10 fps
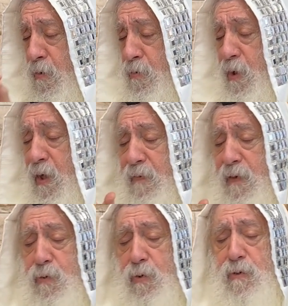to reveal
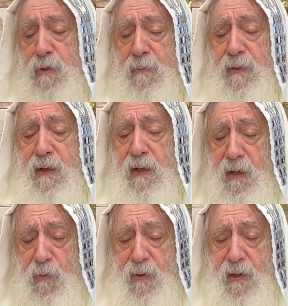to you something, he
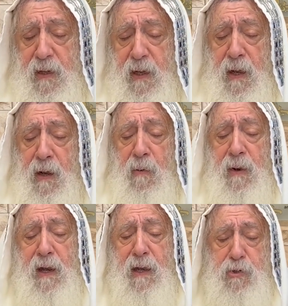will.
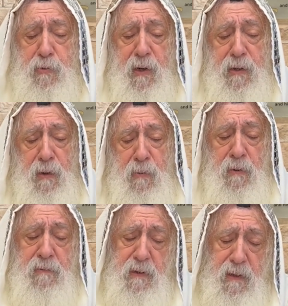When HaKadosh Baruch Hu don't
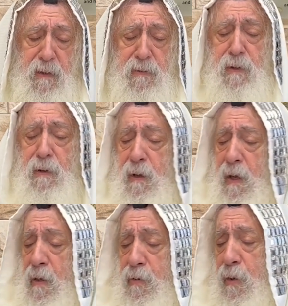want, so
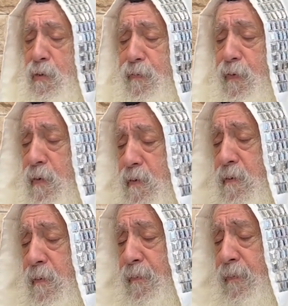don't force
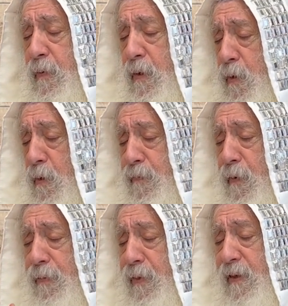
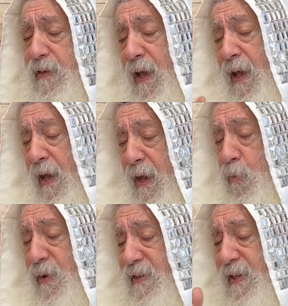things. And
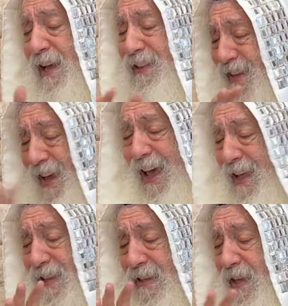we see at the
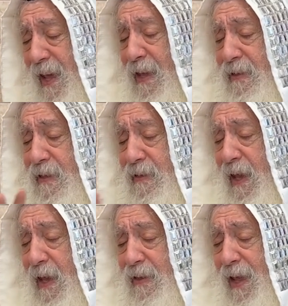end,
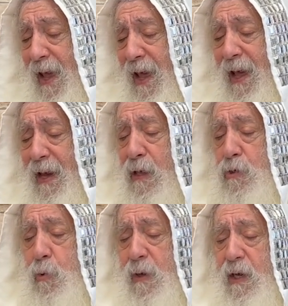HaKadosh Baruch
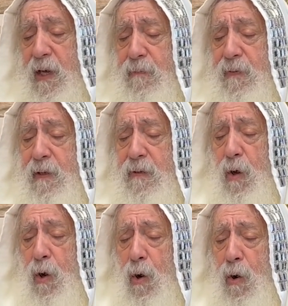Hu revealed
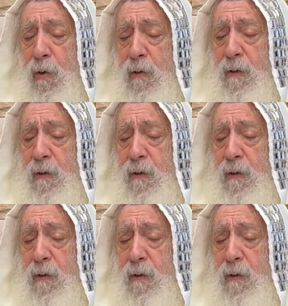all